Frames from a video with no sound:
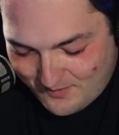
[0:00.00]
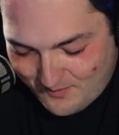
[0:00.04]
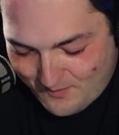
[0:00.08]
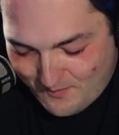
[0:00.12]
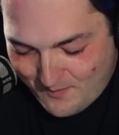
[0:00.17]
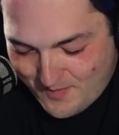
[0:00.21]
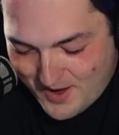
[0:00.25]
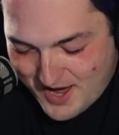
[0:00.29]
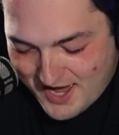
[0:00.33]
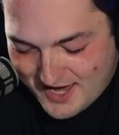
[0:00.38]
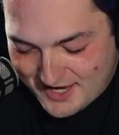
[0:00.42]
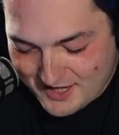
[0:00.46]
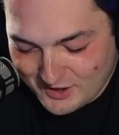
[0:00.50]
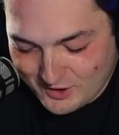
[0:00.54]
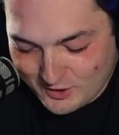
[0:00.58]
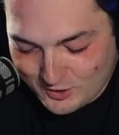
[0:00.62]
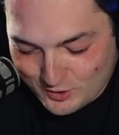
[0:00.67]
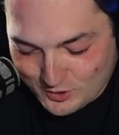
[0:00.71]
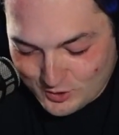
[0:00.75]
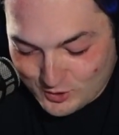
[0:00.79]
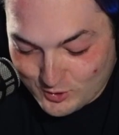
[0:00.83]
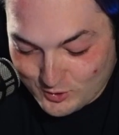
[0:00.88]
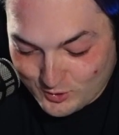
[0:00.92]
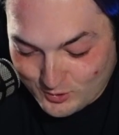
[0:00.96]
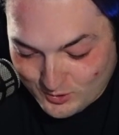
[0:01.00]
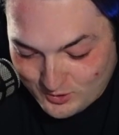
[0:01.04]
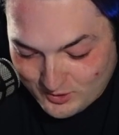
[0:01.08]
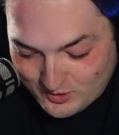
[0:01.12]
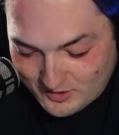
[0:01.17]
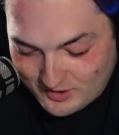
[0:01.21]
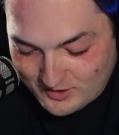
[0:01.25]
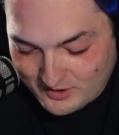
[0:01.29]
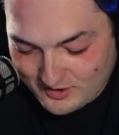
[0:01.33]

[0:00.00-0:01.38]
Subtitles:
my new